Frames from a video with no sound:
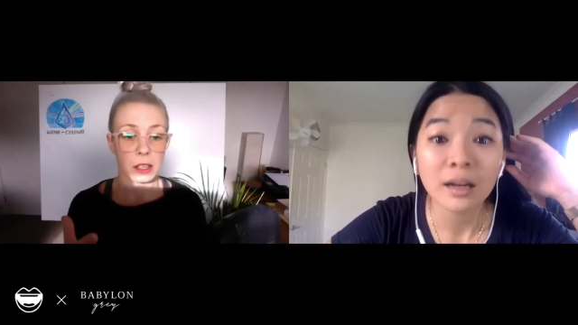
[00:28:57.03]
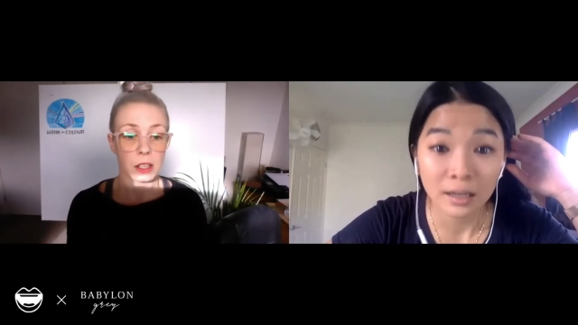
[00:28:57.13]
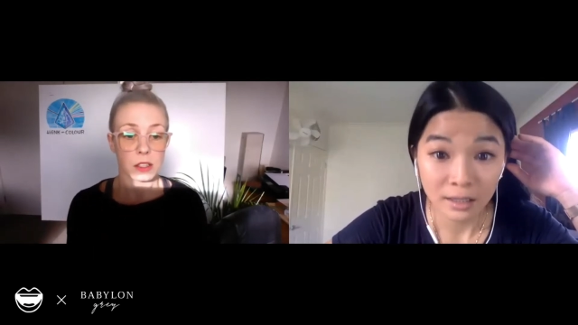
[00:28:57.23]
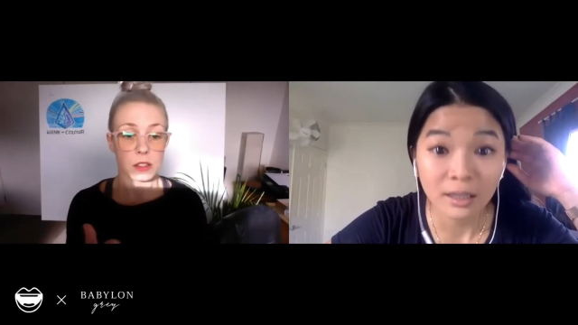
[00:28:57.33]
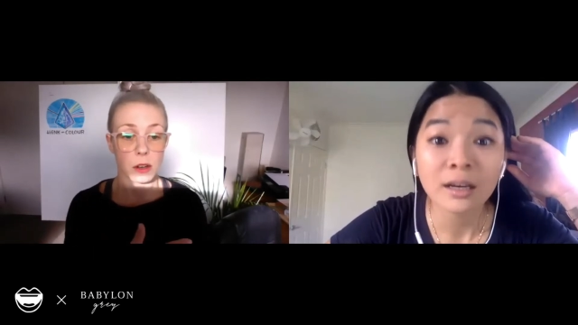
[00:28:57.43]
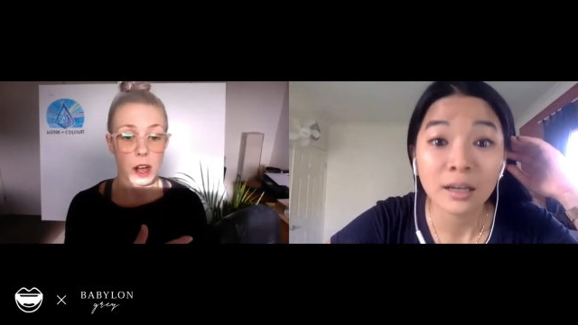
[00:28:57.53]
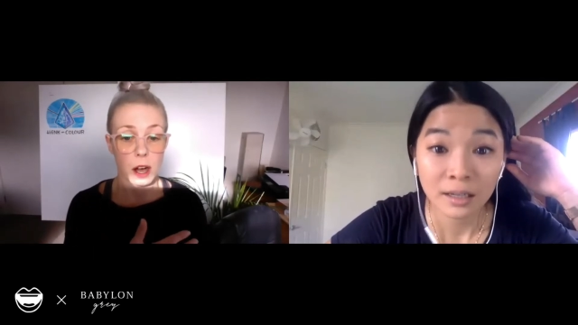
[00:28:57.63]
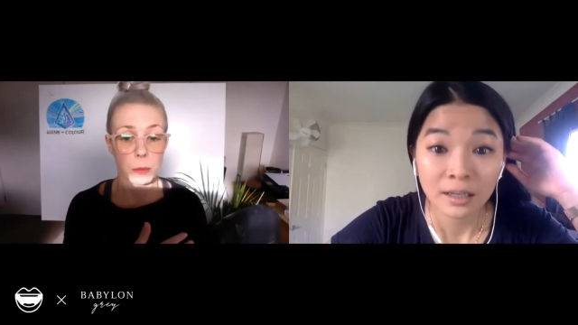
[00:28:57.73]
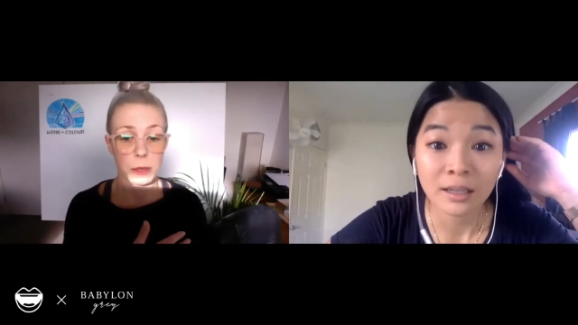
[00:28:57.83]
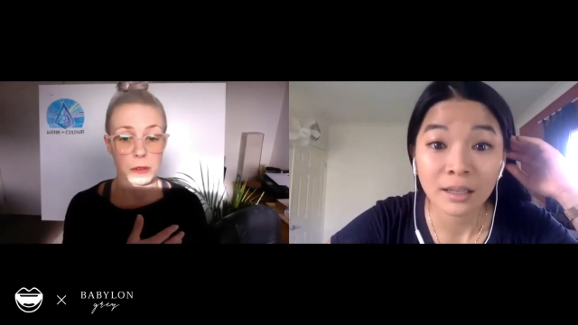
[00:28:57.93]
Speaker 1: So I'll
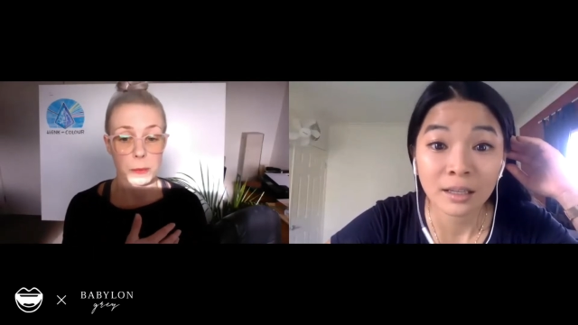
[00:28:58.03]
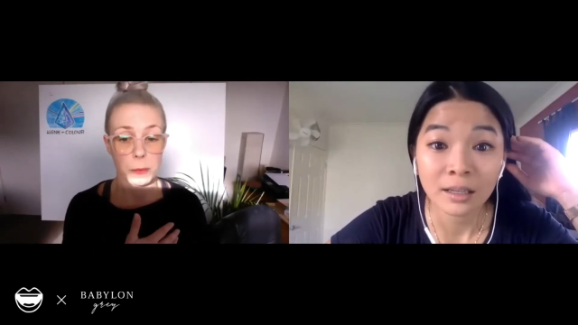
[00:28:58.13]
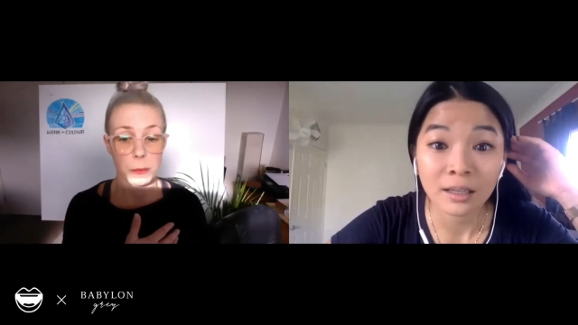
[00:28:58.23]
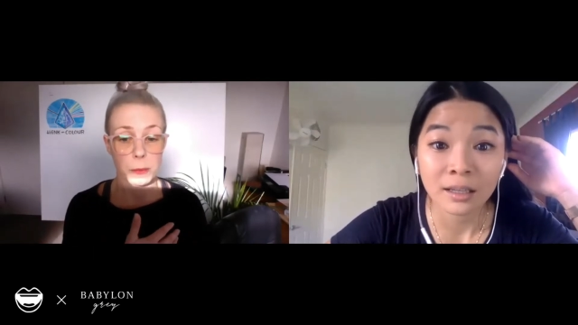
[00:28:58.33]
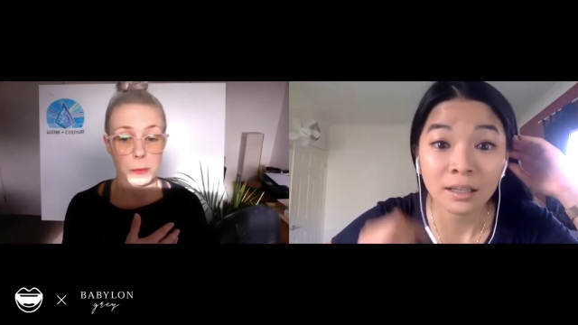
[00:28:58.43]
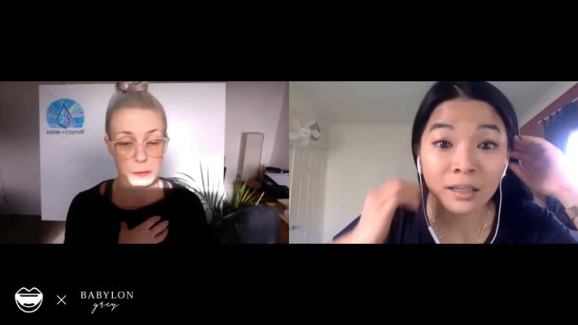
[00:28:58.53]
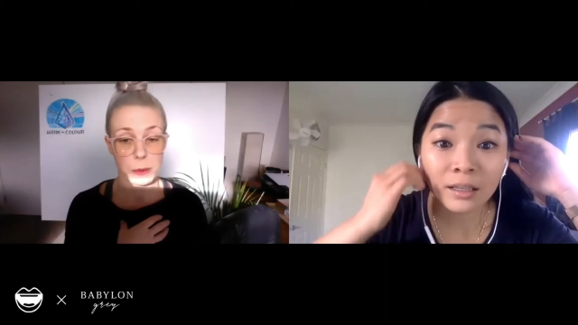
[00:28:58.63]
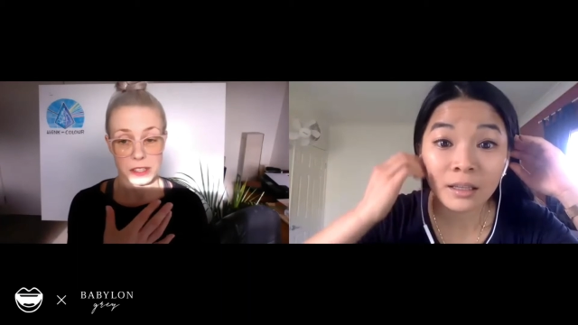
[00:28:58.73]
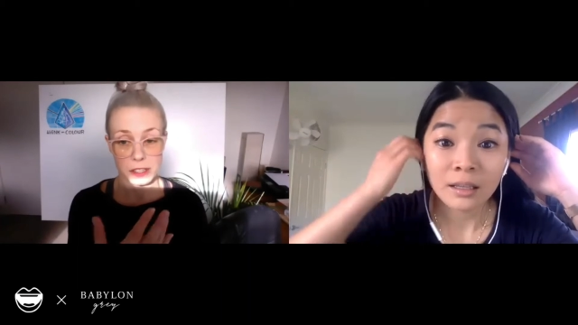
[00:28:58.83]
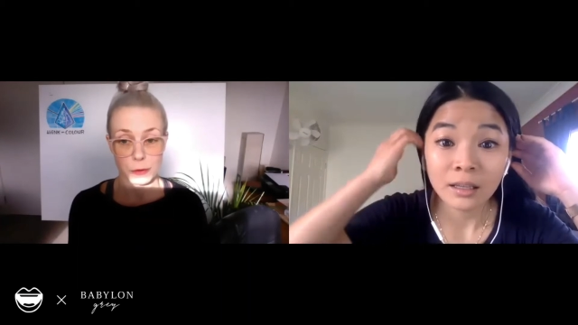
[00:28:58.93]
be the first first
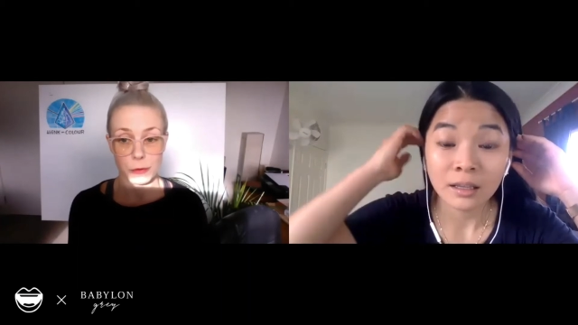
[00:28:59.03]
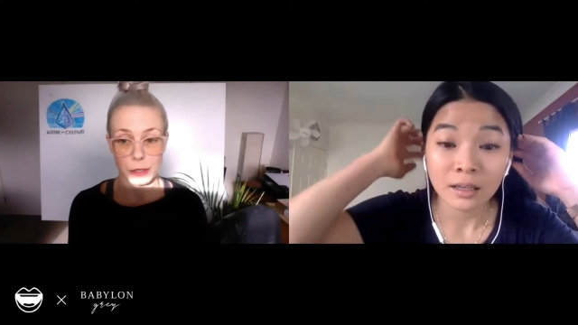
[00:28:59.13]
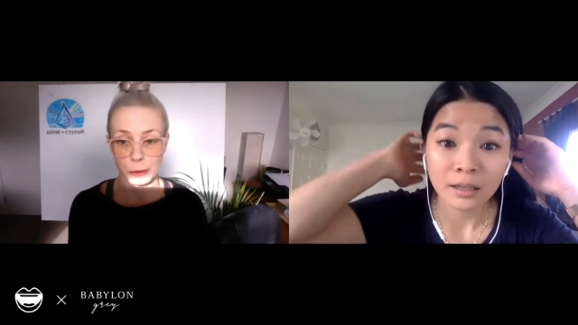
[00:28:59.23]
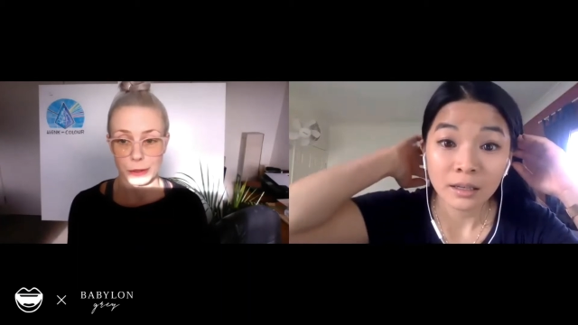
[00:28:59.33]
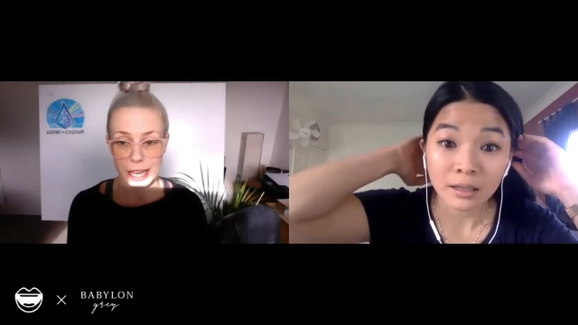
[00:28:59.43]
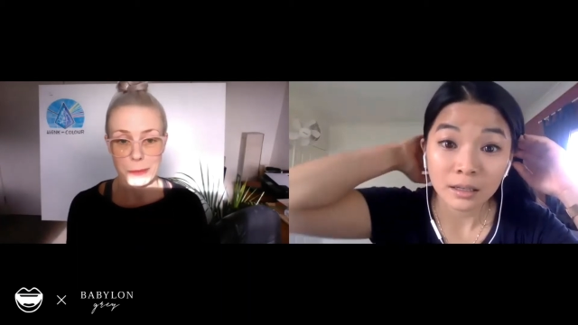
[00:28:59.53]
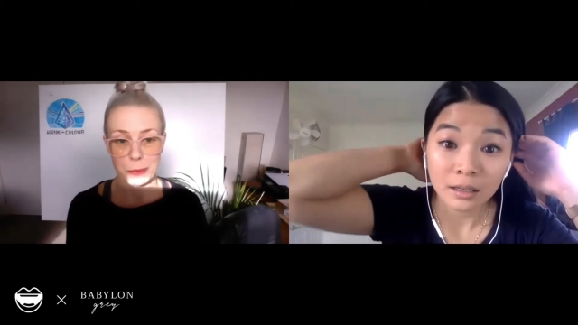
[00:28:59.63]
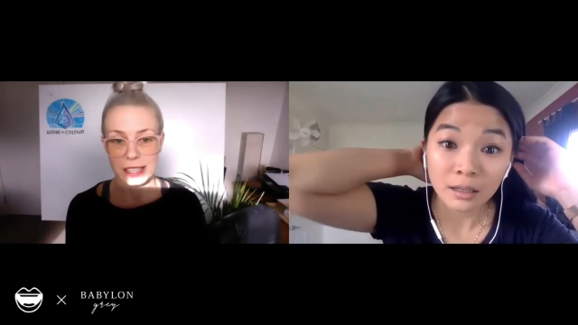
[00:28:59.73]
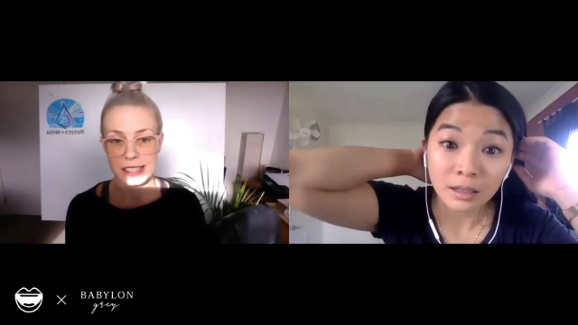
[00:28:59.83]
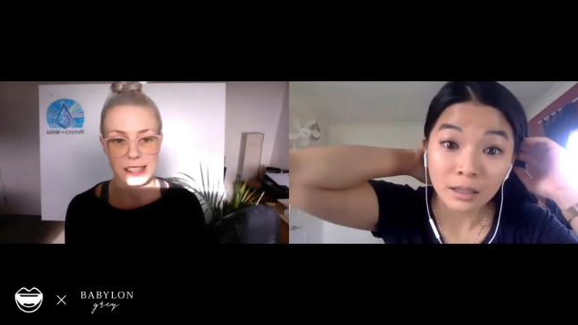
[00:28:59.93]
person to field that
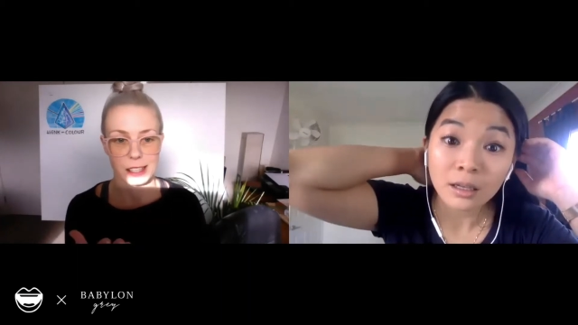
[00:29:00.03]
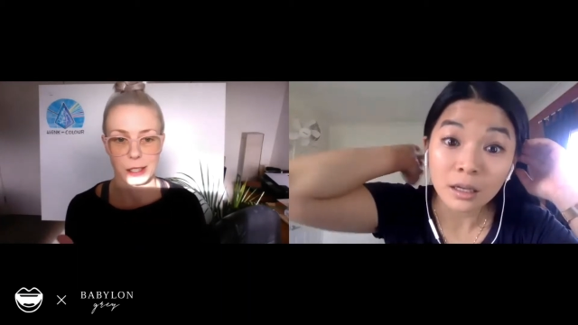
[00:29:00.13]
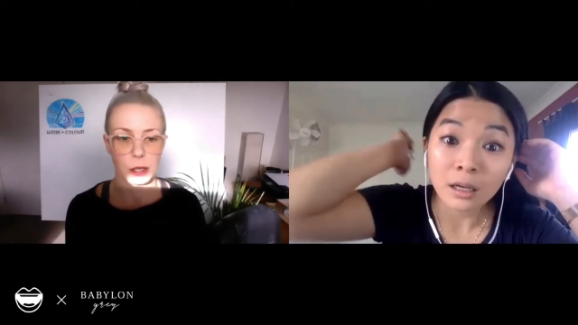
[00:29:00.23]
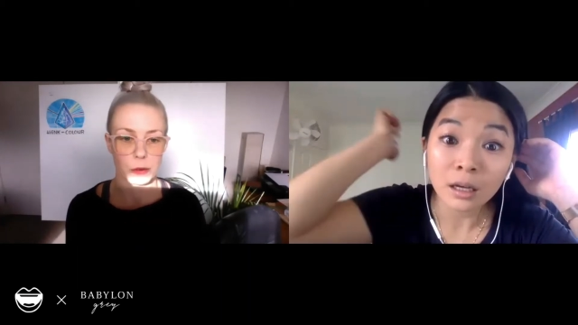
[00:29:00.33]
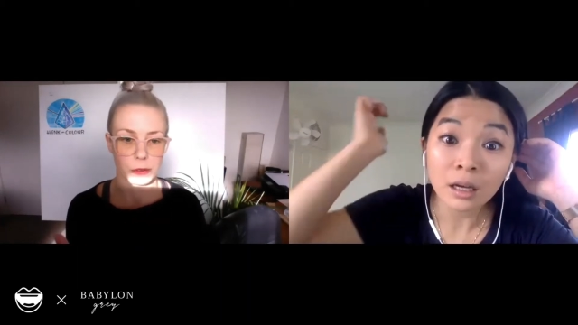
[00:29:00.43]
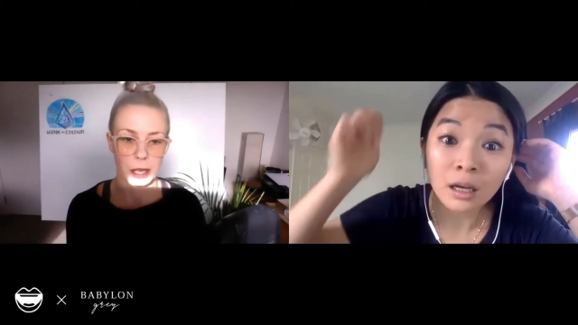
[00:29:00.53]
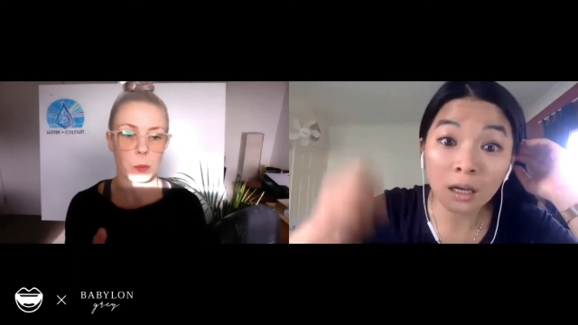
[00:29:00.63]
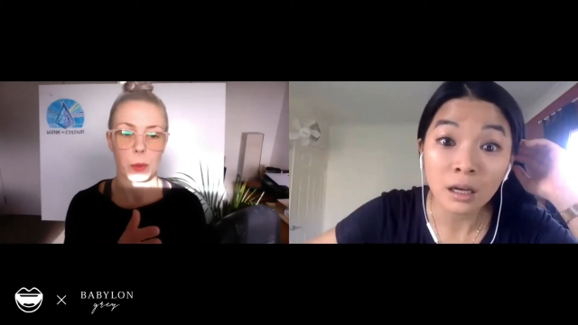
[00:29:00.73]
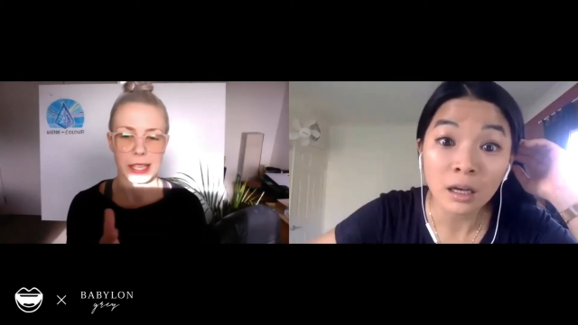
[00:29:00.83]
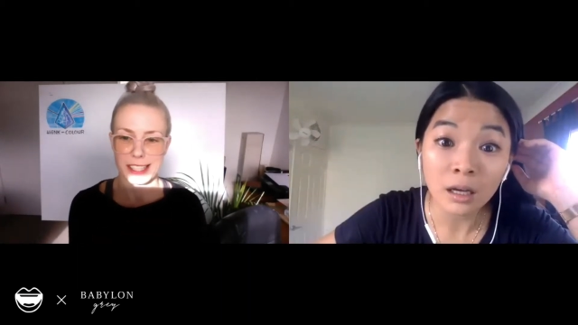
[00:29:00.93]
because there's a lot of like
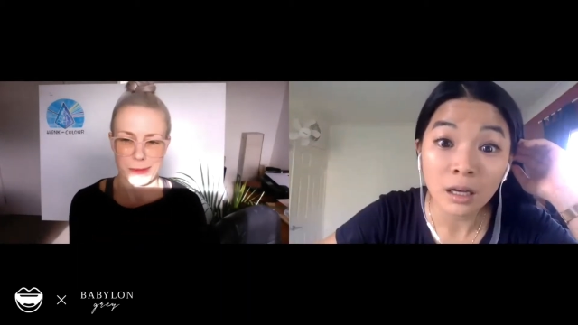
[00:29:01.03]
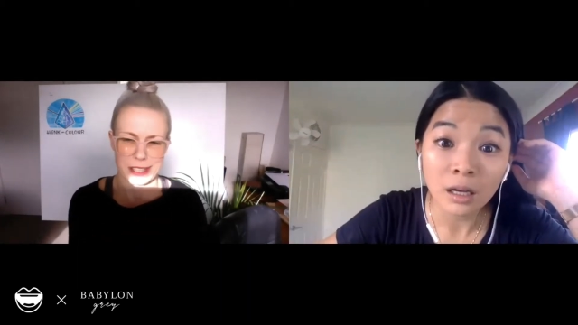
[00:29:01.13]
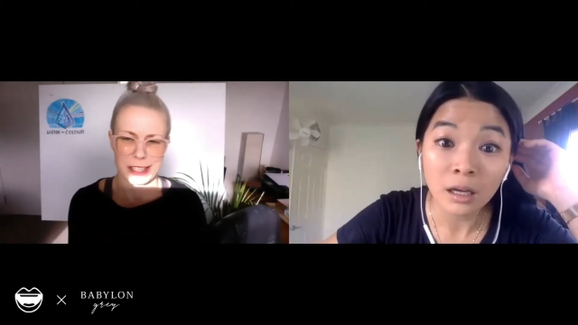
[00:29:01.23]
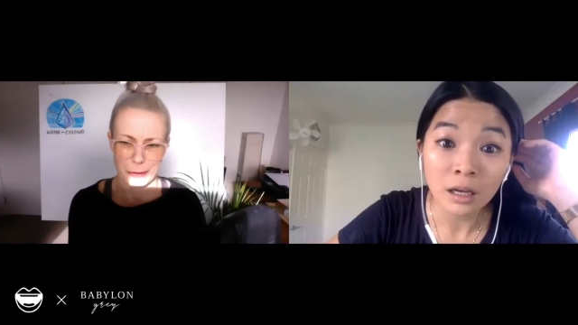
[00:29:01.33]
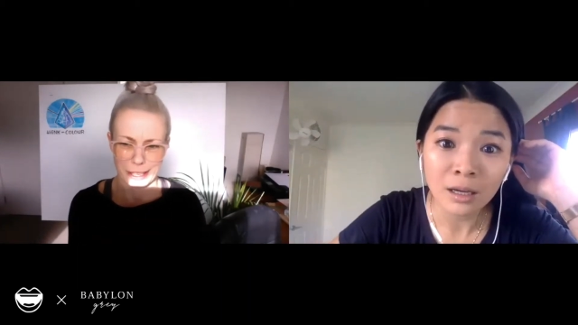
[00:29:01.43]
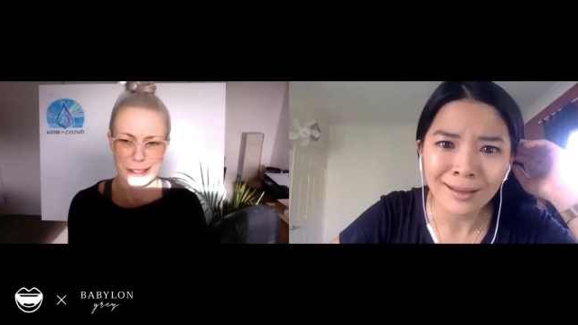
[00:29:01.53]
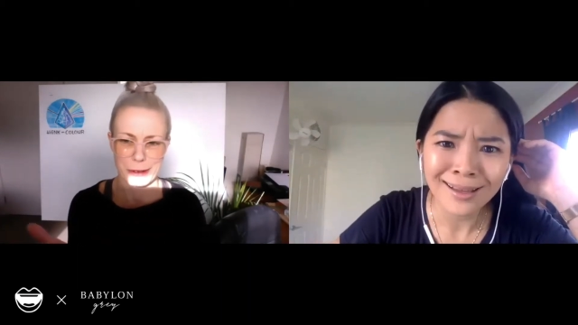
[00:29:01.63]
weird specifics of